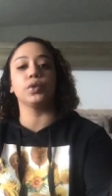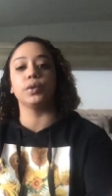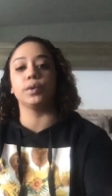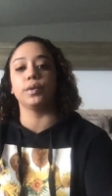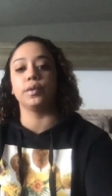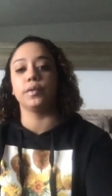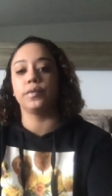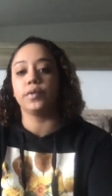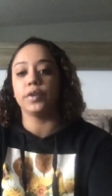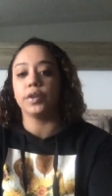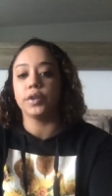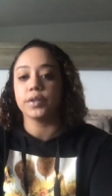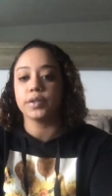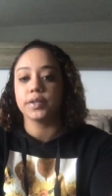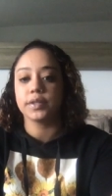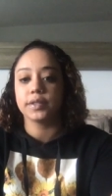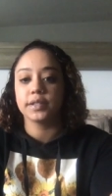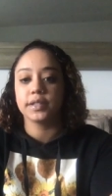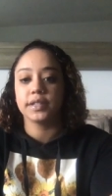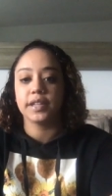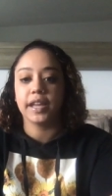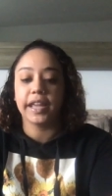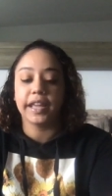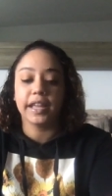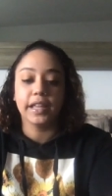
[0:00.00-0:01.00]
in the reverse,
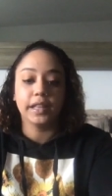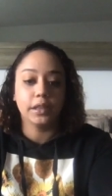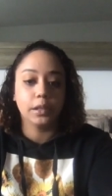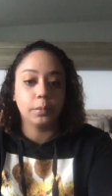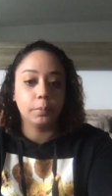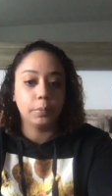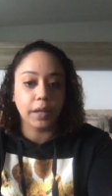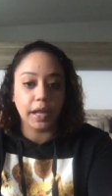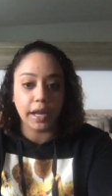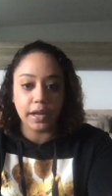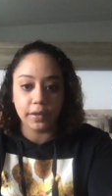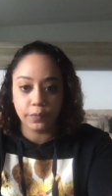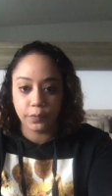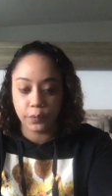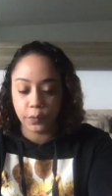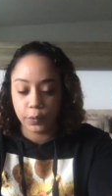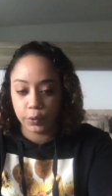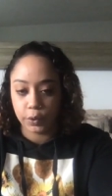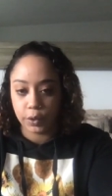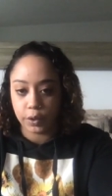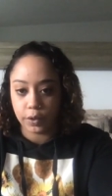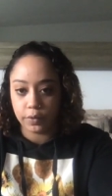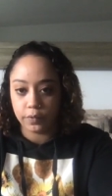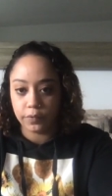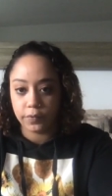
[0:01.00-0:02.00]
taking the
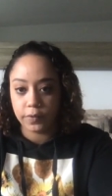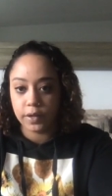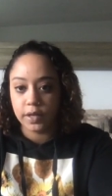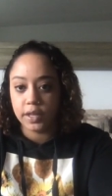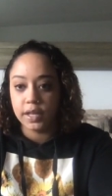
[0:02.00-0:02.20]
blindfold off,